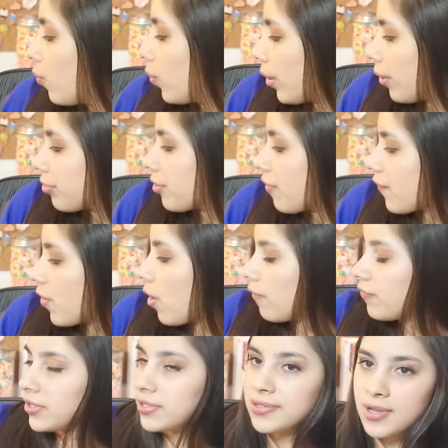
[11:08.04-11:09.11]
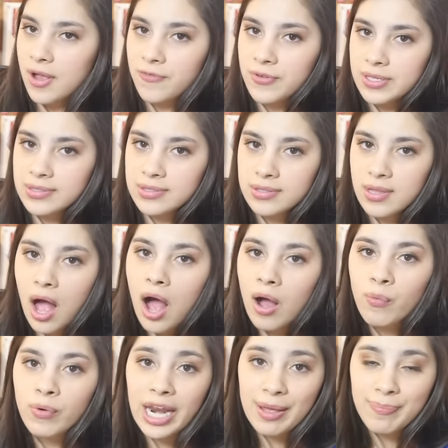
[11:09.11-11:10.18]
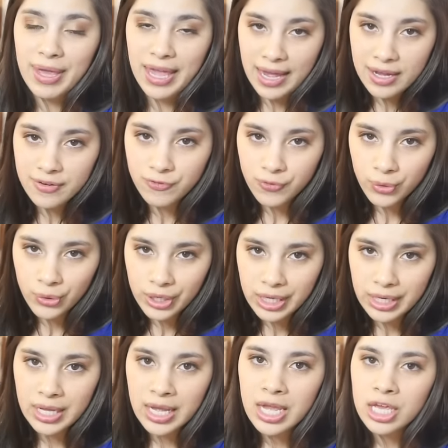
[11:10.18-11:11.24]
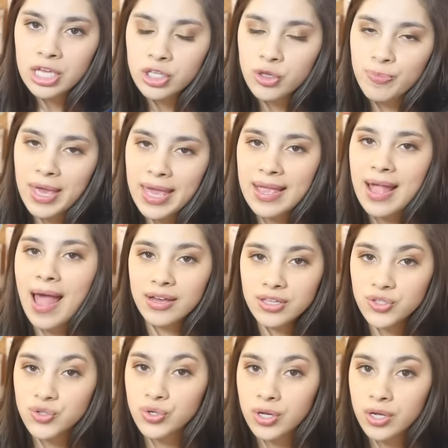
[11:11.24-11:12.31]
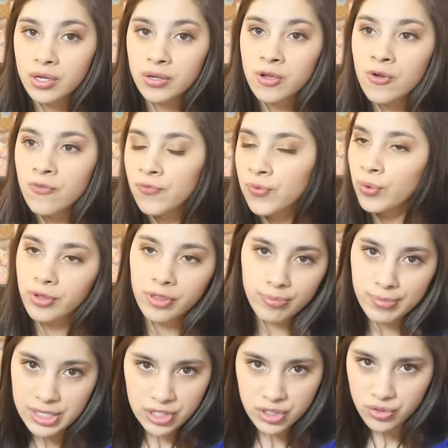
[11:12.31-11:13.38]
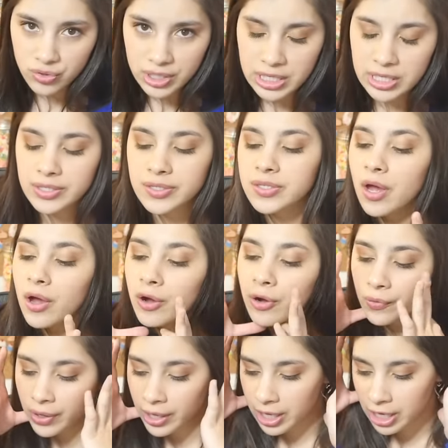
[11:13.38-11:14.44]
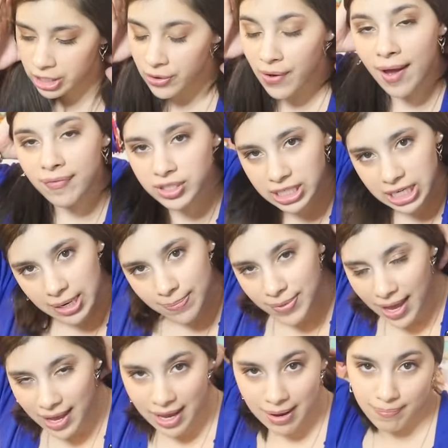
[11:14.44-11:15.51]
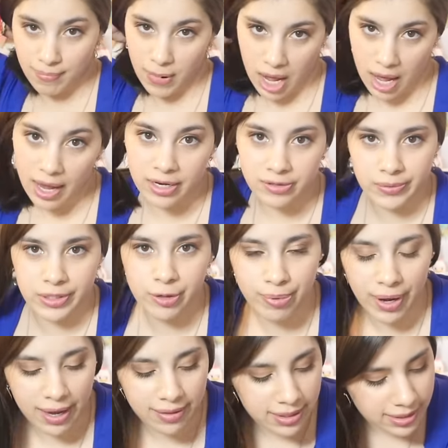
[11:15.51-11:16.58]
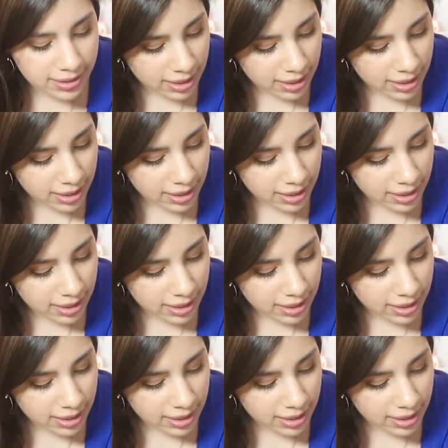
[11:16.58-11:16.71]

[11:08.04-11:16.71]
worth of all this stuff is not what I paid for it. You pay extra for the mystery, so you have to keep that in mind when you buy these